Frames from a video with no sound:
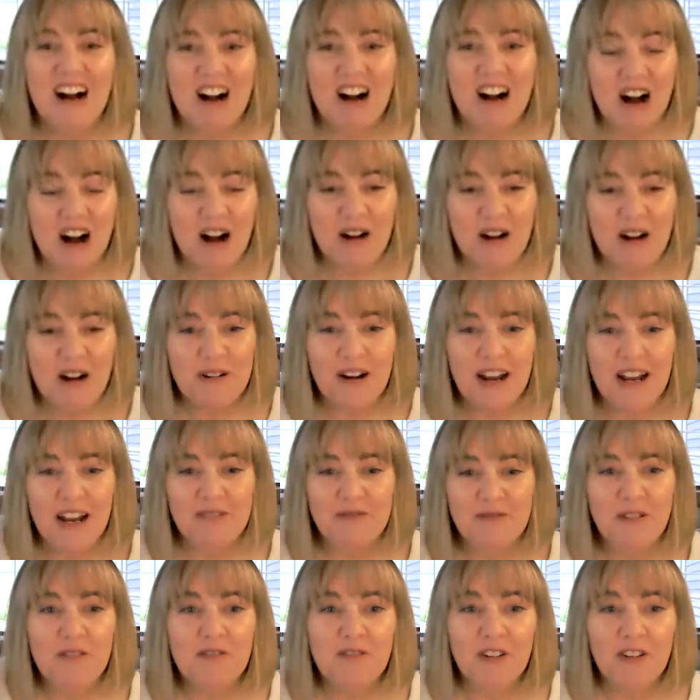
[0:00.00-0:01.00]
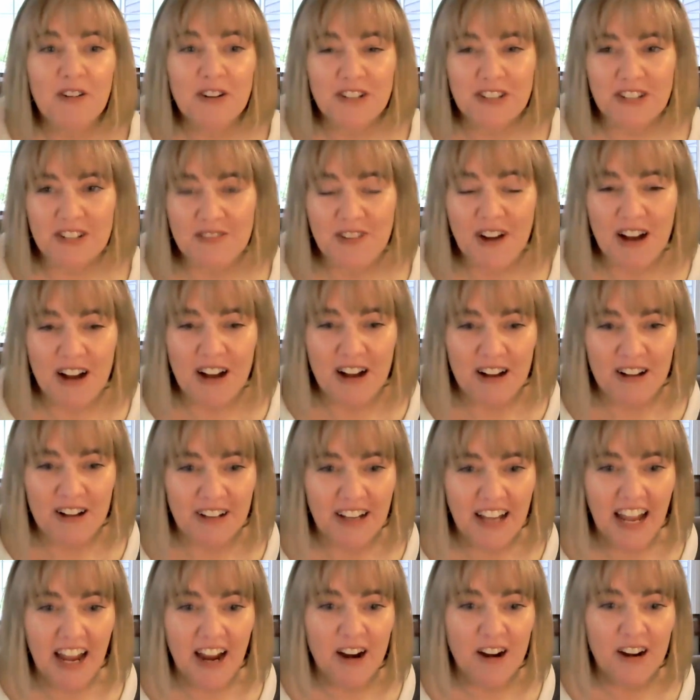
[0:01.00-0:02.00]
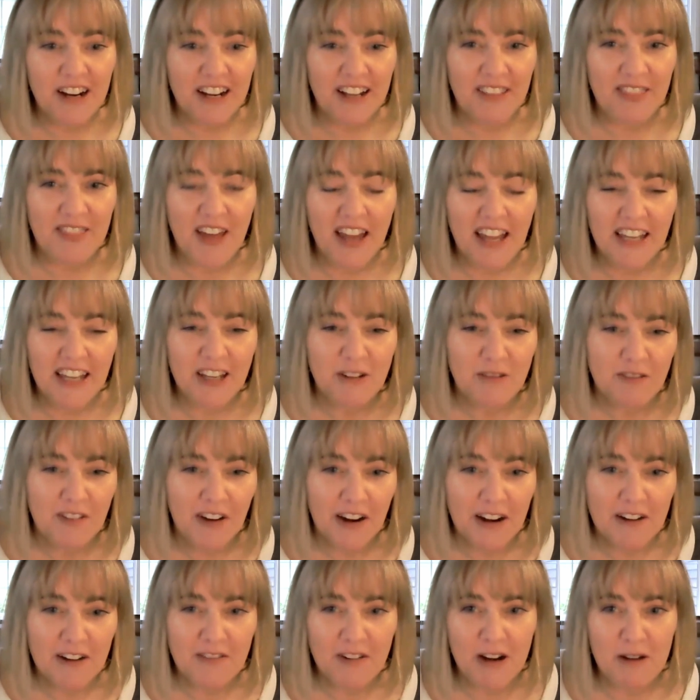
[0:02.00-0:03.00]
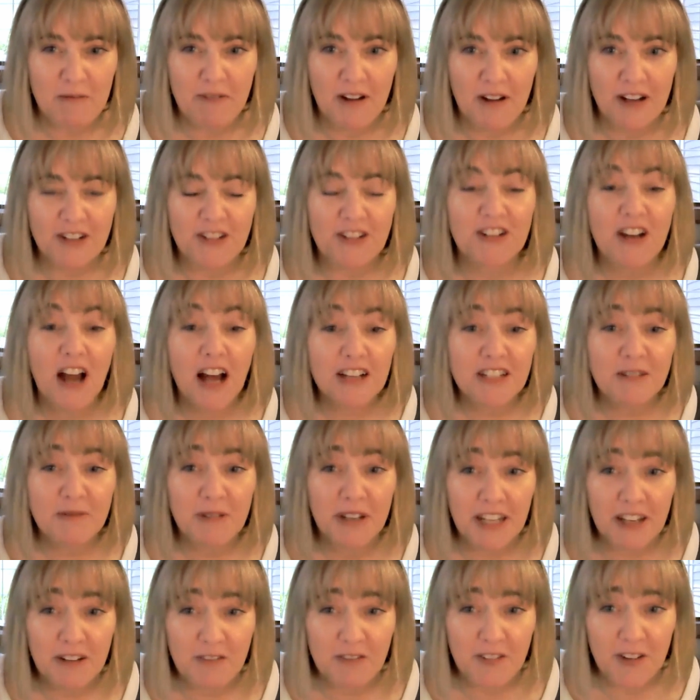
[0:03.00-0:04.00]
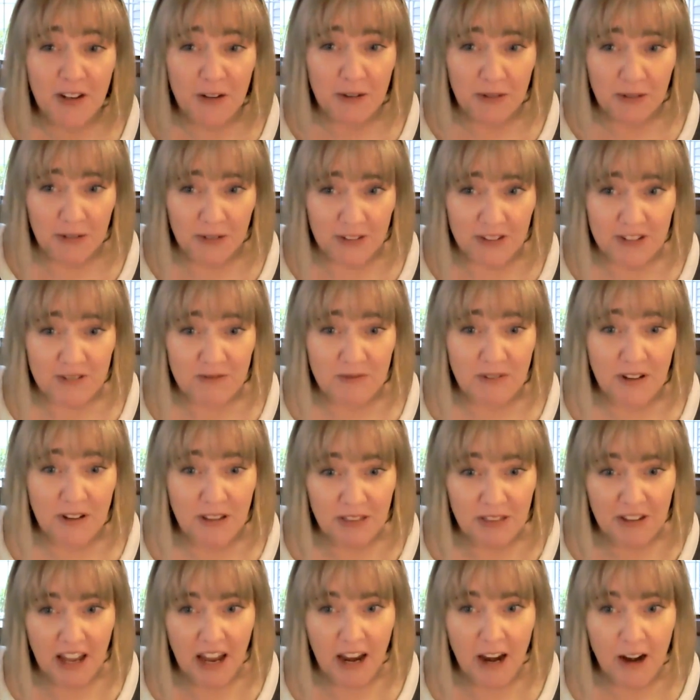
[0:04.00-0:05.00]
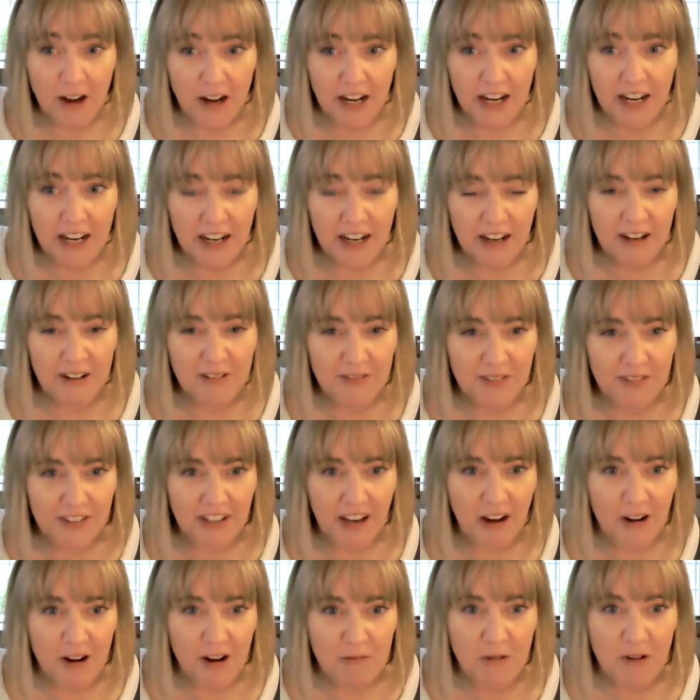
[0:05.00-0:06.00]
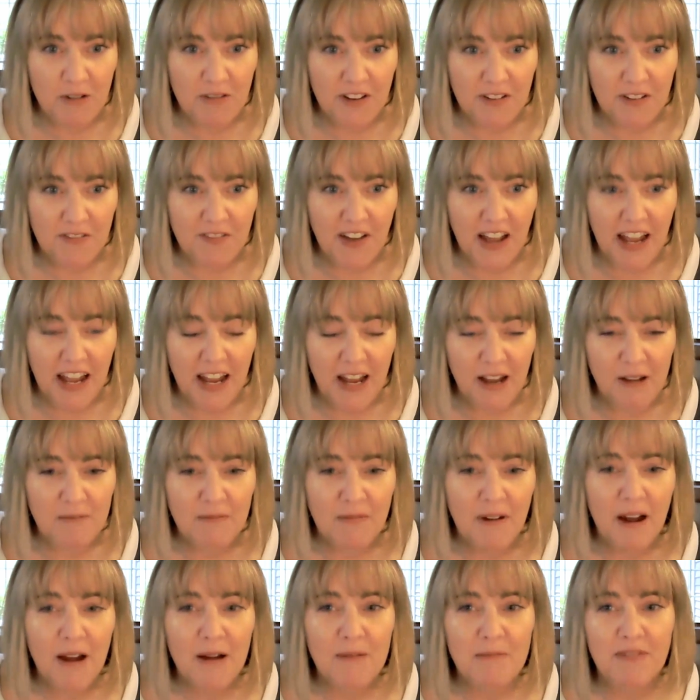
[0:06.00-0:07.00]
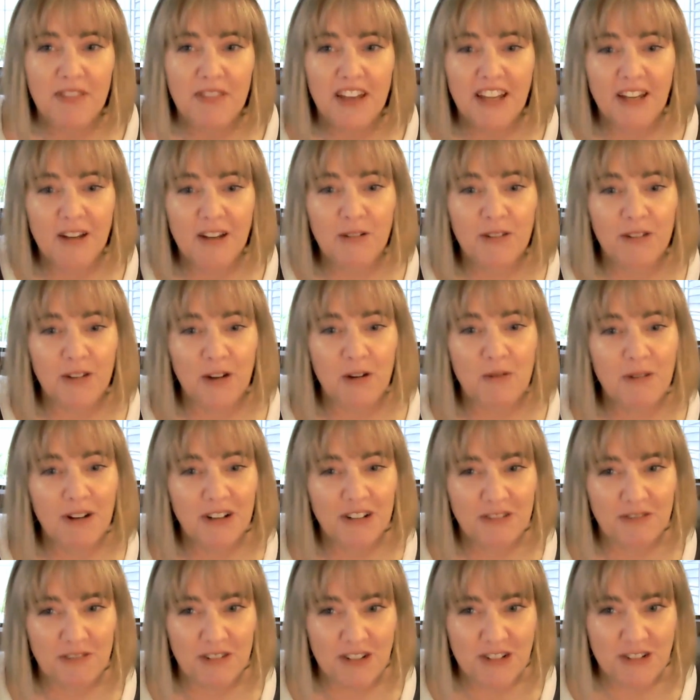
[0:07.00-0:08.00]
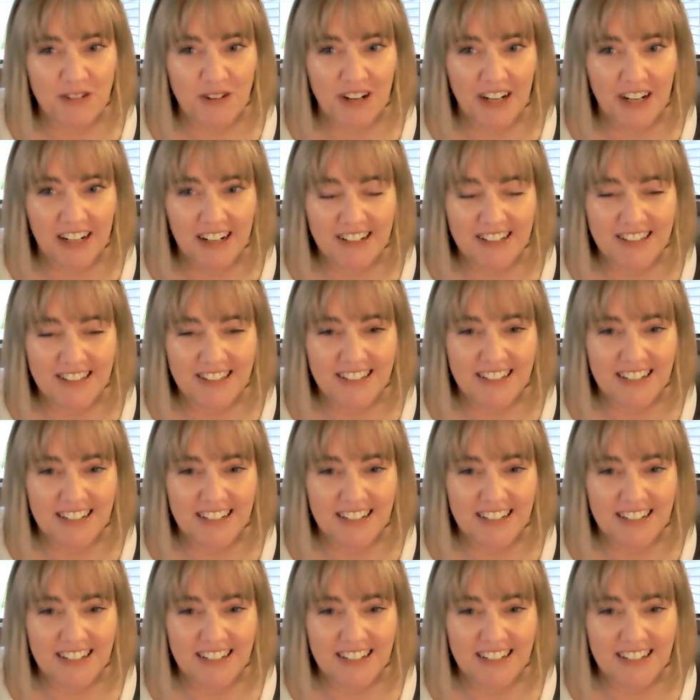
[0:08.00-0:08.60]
All right. Well, first of all, Karrie, thank you very, very much. Not to be confused with Karrie of Scary Movie fame. Thank you so much for joining us